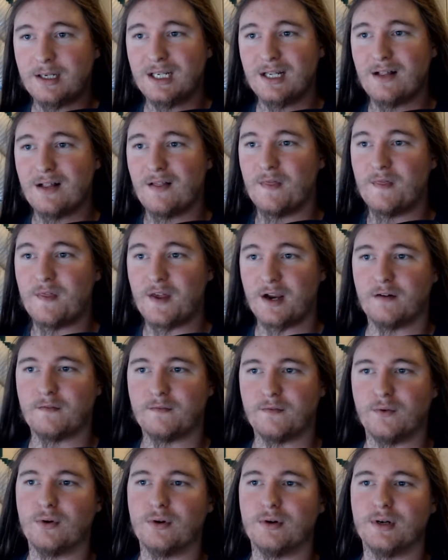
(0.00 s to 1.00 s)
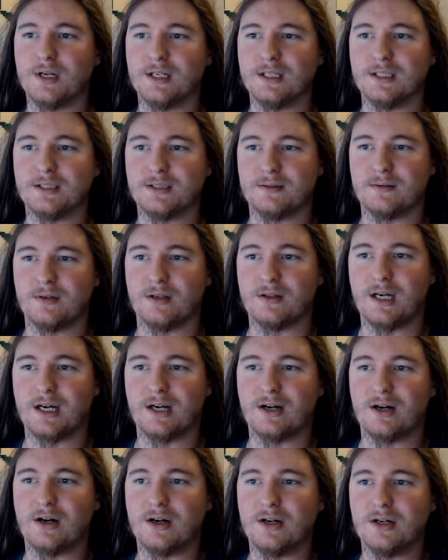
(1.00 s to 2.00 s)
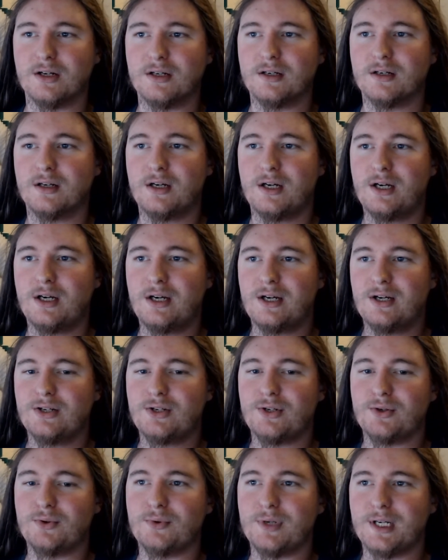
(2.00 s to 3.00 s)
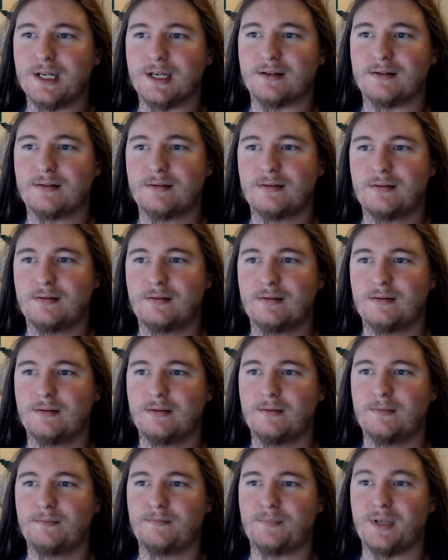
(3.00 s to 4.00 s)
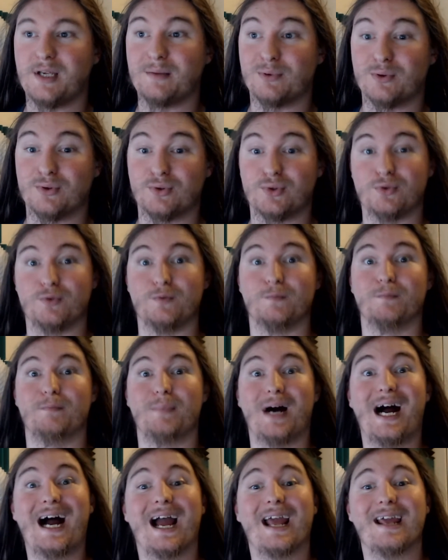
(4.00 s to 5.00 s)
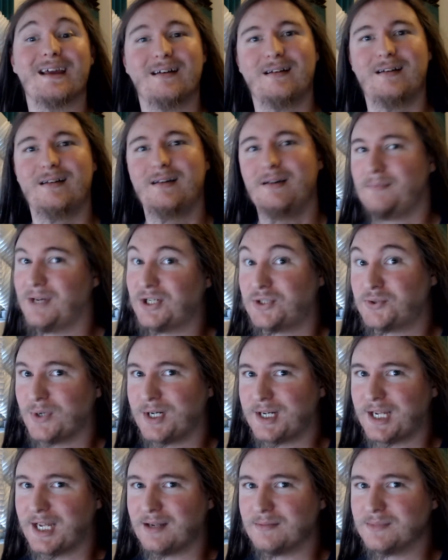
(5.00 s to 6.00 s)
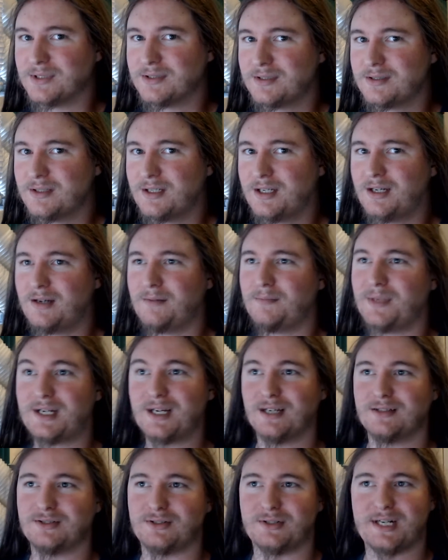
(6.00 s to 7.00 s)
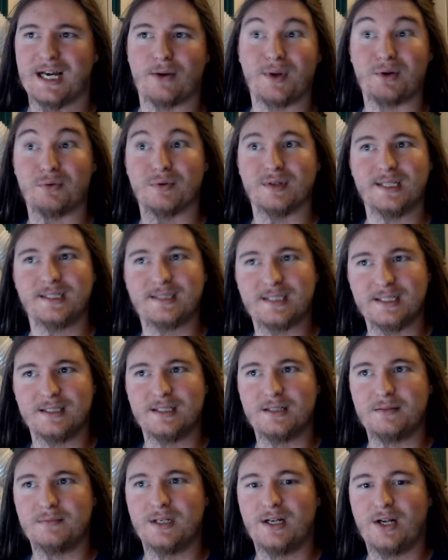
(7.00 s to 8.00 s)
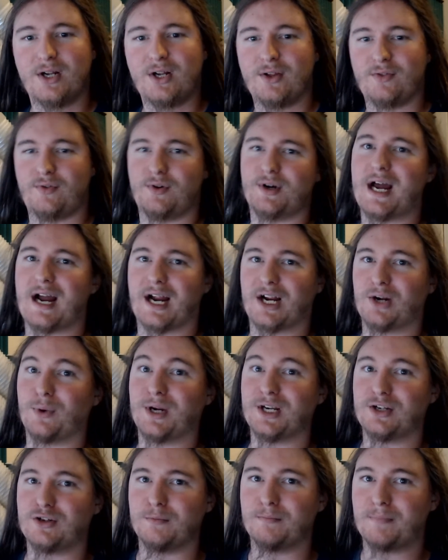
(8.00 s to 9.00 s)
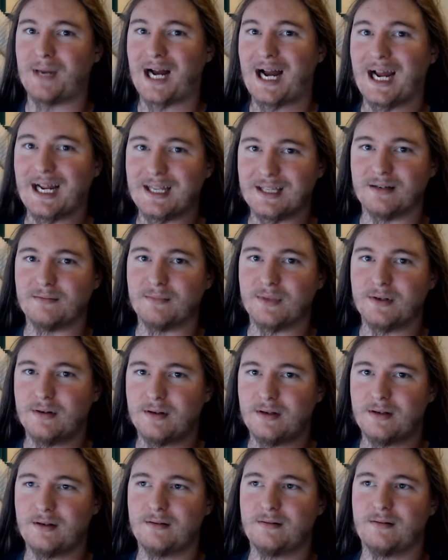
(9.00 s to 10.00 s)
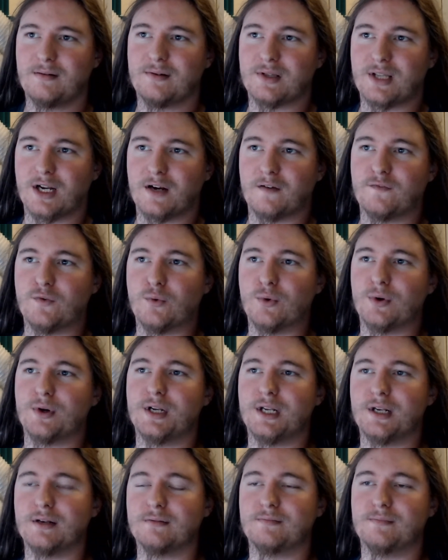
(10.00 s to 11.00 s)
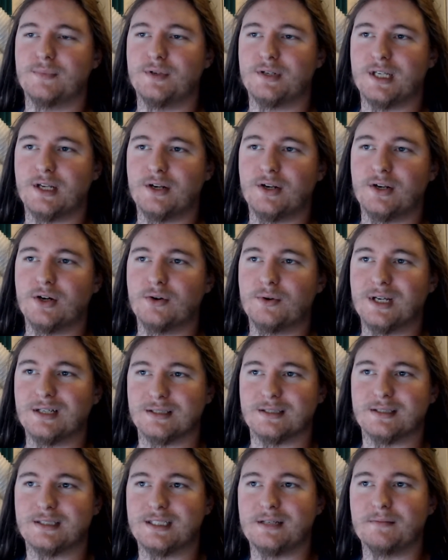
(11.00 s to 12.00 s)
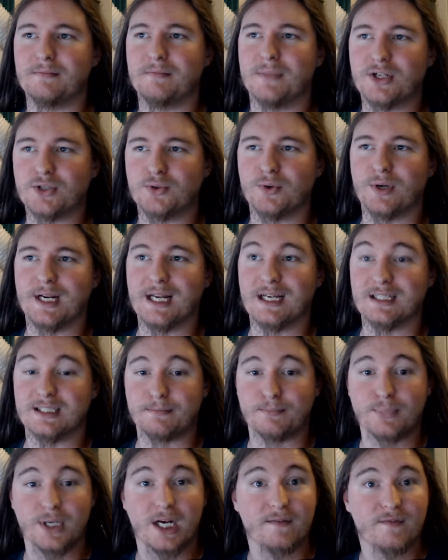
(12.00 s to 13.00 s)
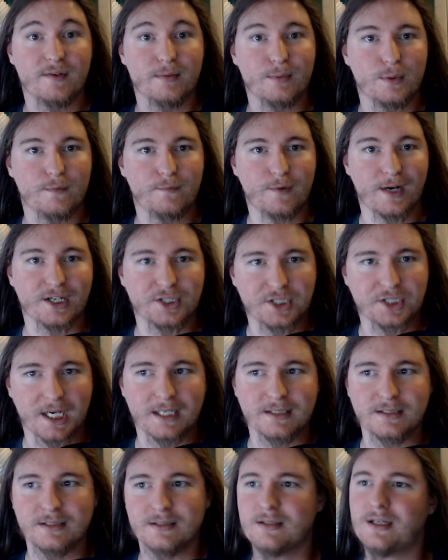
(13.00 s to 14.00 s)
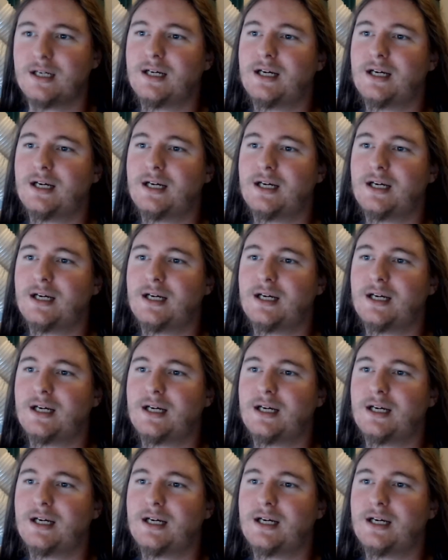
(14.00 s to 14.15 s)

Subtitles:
Therefore, it is a lot harder to get people to buy Metroid games, because they're not re-releasing them, they're not going to buy them. Therefore, Nintendo doesn't see Metroid as a profitable franchise.